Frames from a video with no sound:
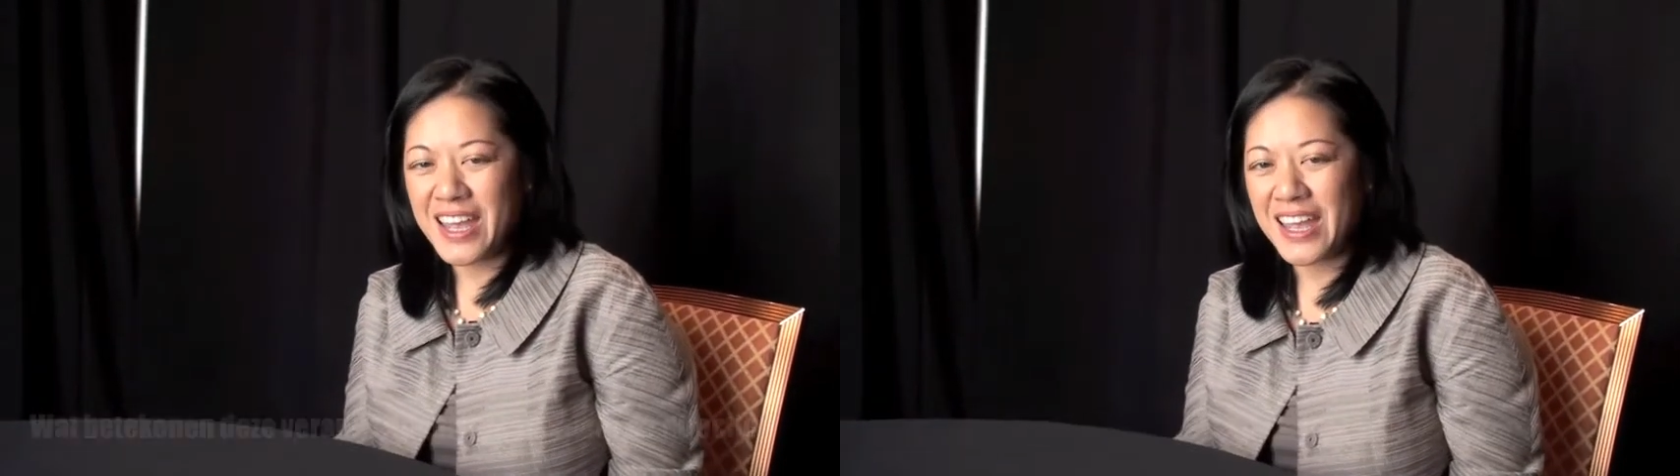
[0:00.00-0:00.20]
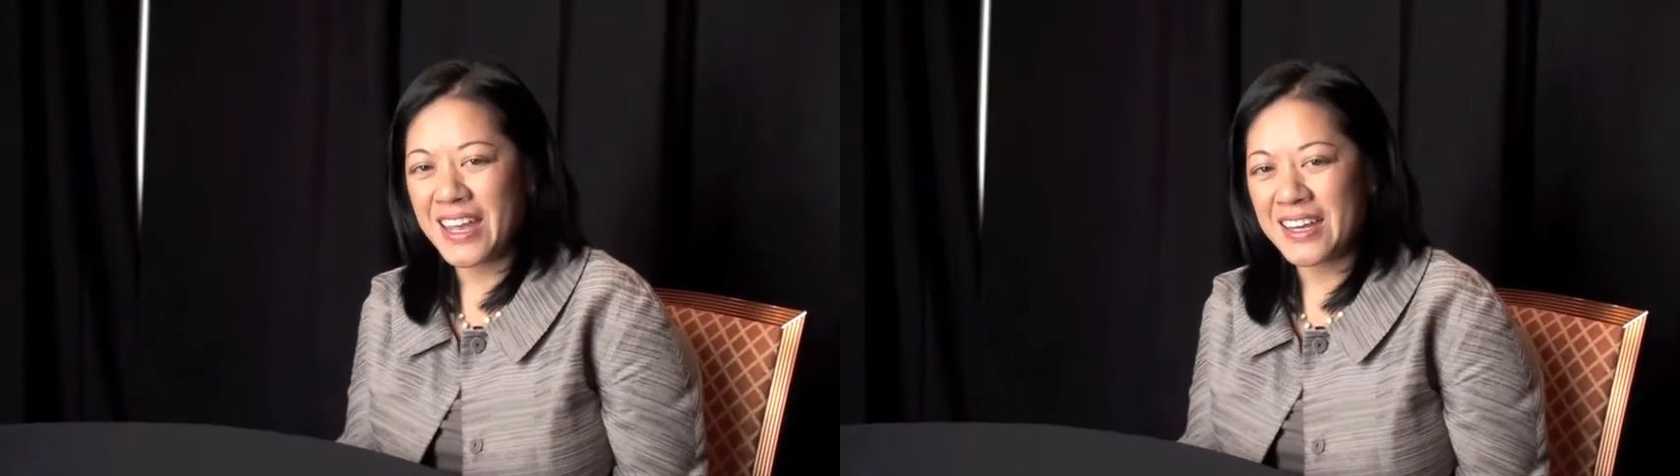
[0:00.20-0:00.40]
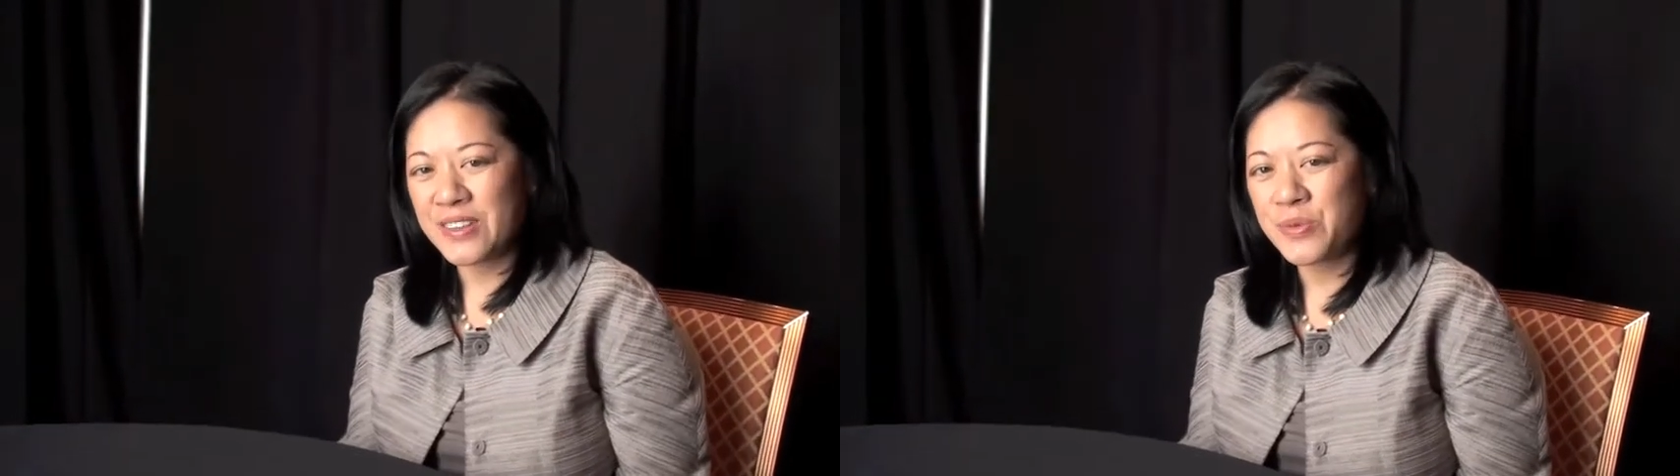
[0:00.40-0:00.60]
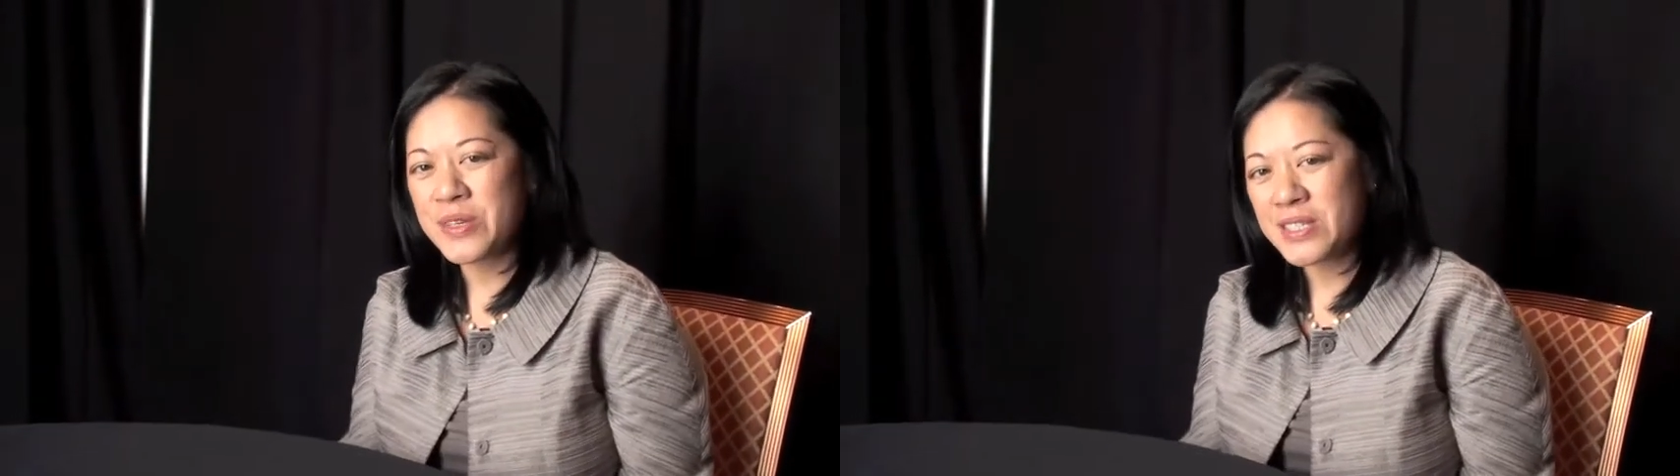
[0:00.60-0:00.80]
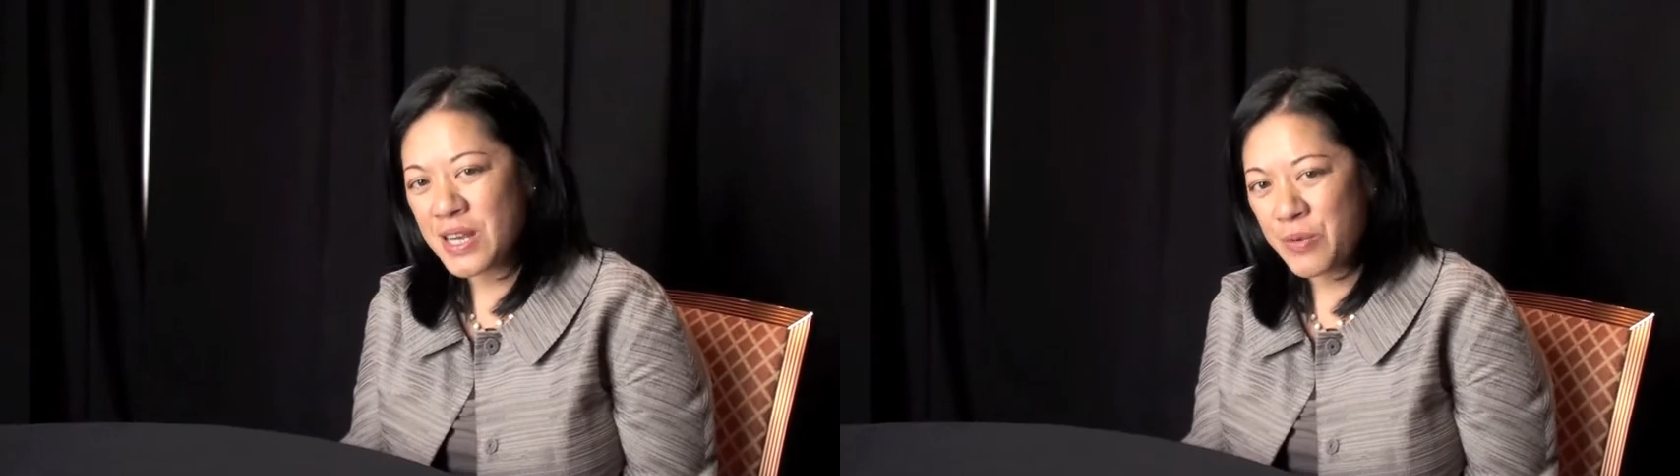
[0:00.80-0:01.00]
And the
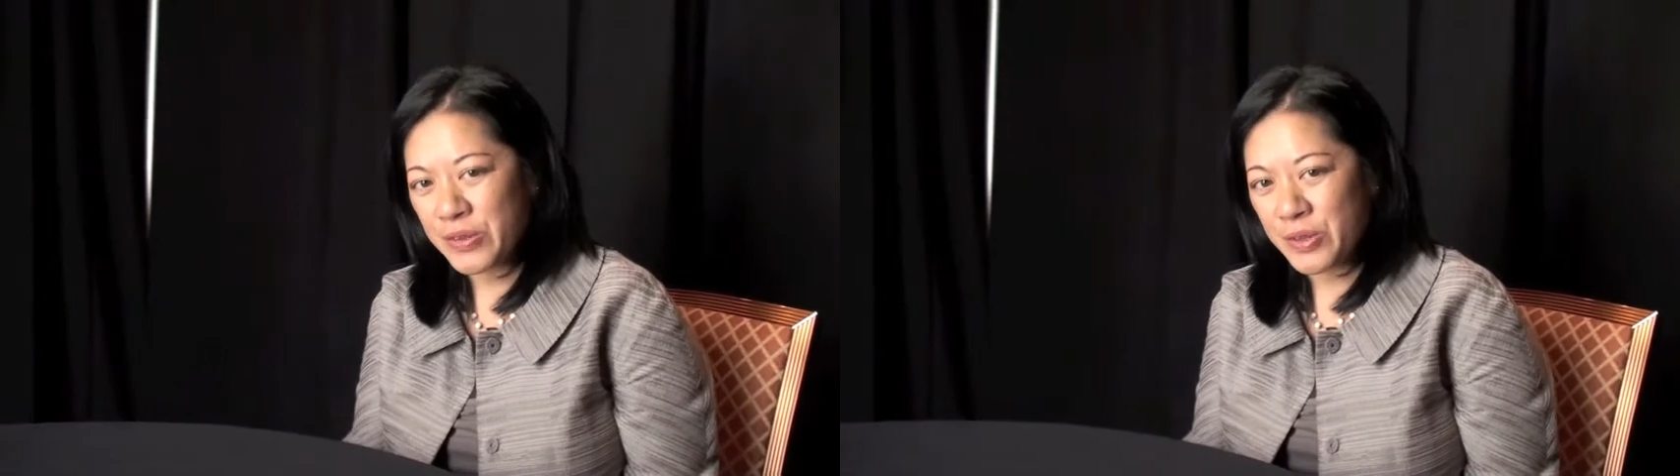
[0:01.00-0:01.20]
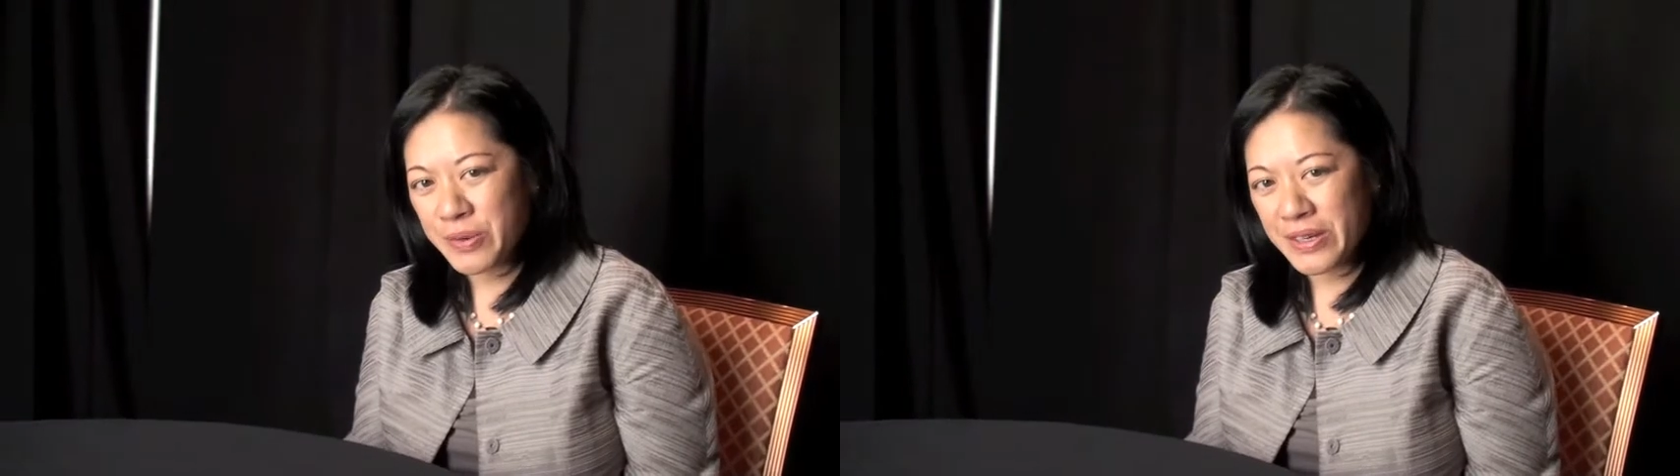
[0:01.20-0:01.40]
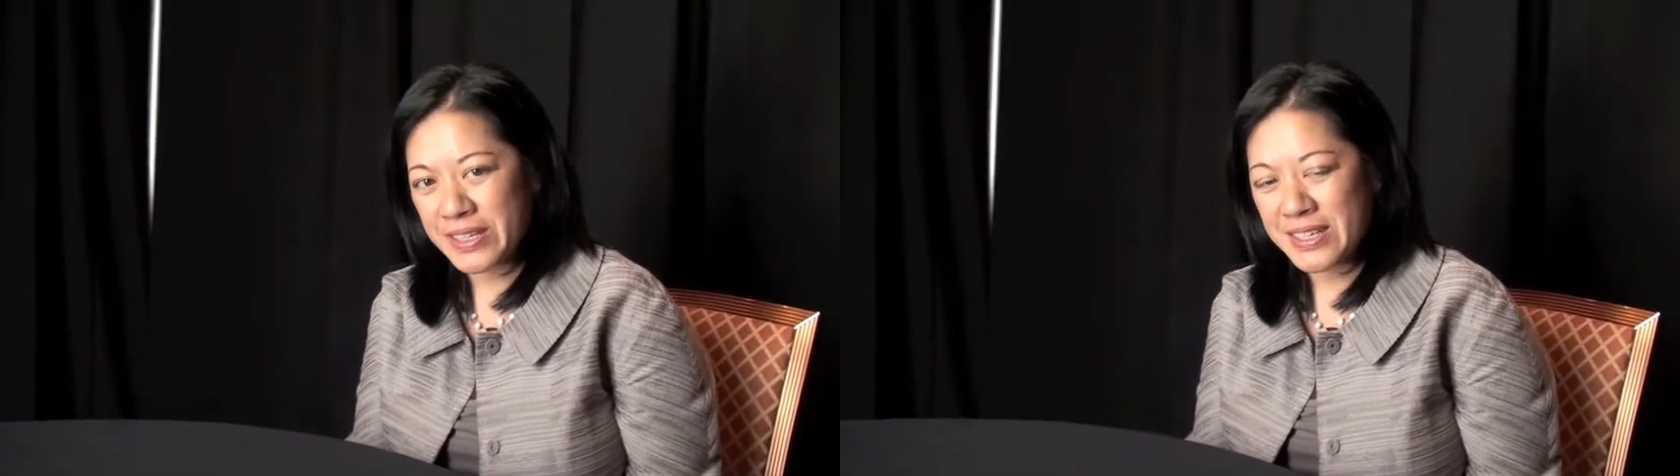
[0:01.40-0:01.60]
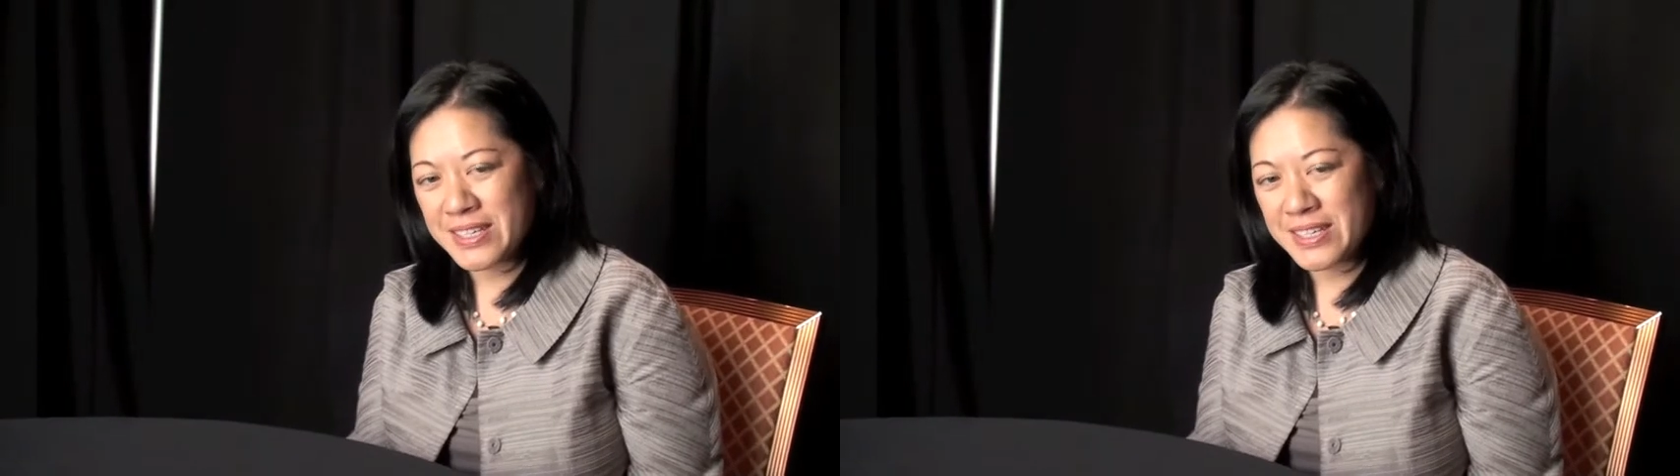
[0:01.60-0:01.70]
reason I wrote the book